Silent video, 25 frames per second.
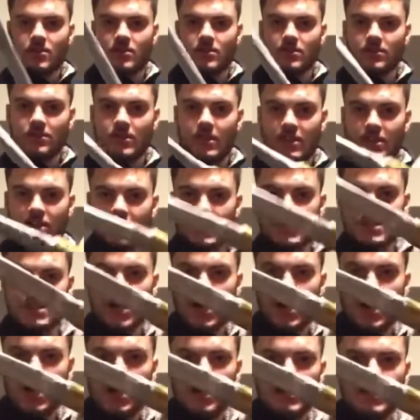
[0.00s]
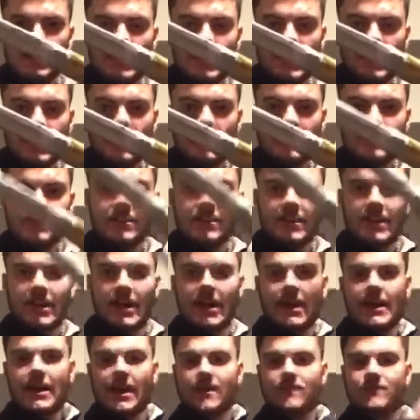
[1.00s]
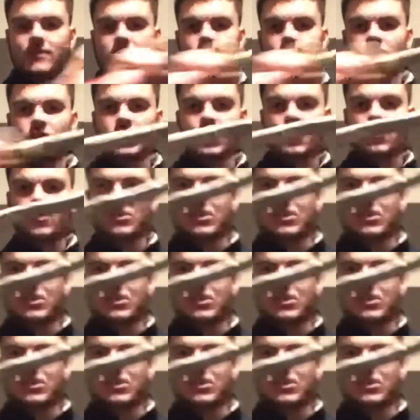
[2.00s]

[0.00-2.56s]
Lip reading: the katana that I have shown